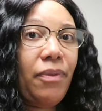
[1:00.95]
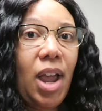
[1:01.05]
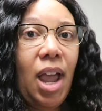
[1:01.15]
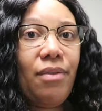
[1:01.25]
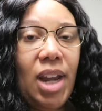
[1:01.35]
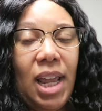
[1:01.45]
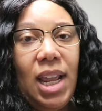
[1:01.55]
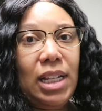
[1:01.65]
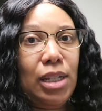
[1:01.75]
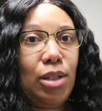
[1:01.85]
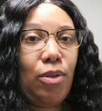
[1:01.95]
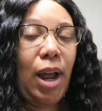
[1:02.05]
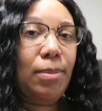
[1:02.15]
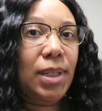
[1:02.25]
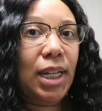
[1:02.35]
If y'all have not yet
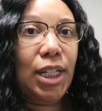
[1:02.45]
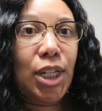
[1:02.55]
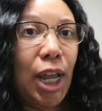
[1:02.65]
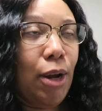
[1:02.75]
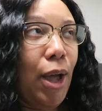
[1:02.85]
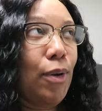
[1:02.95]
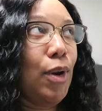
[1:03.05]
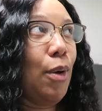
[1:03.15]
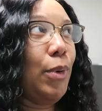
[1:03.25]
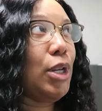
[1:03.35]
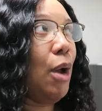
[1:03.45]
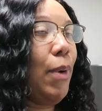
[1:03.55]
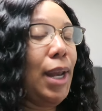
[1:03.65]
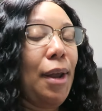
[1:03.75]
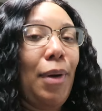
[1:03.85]
subscribed to the channel, I don't know what y'all
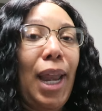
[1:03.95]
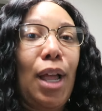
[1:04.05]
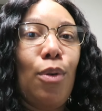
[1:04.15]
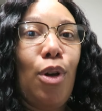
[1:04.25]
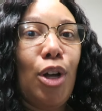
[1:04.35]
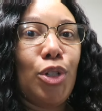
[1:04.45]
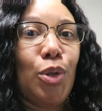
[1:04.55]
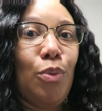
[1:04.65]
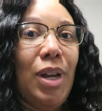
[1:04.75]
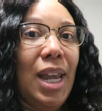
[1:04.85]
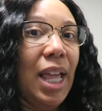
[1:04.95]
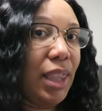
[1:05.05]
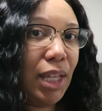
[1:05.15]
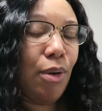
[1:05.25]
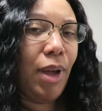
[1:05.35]
waiting on. It ain't gonna cost you
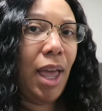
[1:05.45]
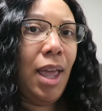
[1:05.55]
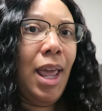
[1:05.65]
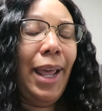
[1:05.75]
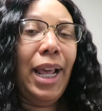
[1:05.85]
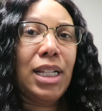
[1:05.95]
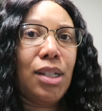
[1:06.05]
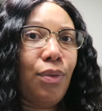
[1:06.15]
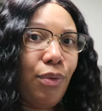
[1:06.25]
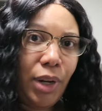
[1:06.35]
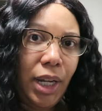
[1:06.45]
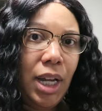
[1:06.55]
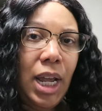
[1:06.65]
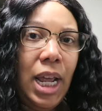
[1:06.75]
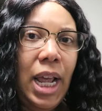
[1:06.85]
nothing, okay? It's
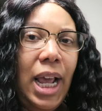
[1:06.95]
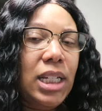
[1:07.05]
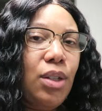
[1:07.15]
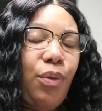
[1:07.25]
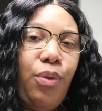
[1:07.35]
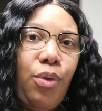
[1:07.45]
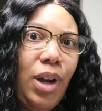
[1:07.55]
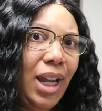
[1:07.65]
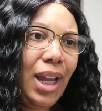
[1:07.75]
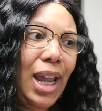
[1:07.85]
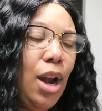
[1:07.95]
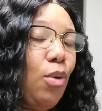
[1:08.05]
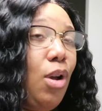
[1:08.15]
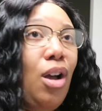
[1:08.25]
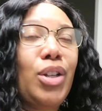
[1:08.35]
free. It
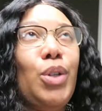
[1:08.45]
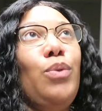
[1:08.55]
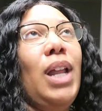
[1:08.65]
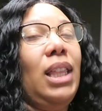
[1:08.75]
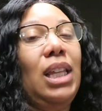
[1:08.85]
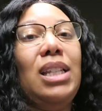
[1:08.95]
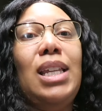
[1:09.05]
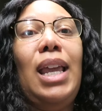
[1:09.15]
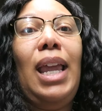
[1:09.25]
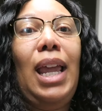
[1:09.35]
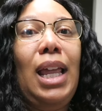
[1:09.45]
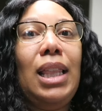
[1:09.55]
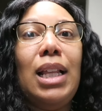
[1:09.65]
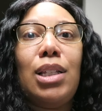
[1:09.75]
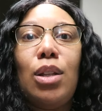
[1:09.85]
don't cost you nothing to
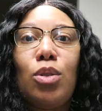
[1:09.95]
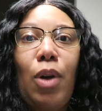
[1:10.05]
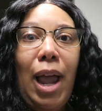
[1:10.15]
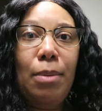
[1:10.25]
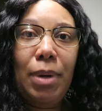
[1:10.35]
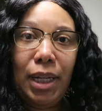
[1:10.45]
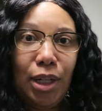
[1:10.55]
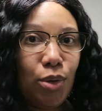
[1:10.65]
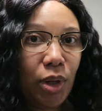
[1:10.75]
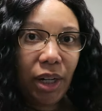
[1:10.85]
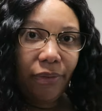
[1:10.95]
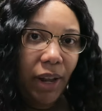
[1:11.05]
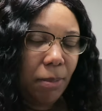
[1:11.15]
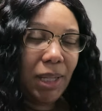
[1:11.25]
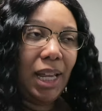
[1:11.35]
hit the subscribe button and join the
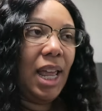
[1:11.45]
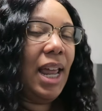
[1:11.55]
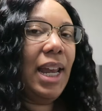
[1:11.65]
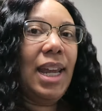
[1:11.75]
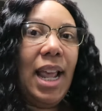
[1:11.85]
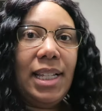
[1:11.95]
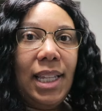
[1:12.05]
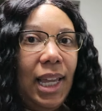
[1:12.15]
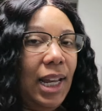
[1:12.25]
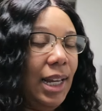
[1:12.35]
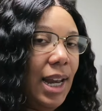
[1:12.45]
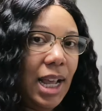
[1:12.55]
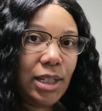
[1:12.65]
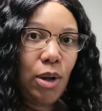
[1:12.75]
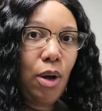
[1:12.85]
family. That's it,
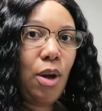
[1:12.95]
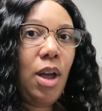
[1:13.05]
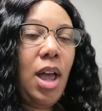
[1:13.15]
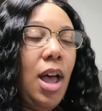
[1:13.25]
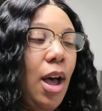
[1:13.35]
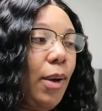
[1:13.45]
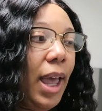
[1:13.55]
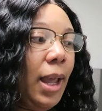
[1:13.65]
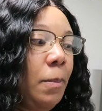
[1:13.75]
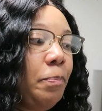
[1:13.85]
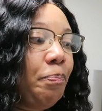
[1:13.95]
that's all, okay?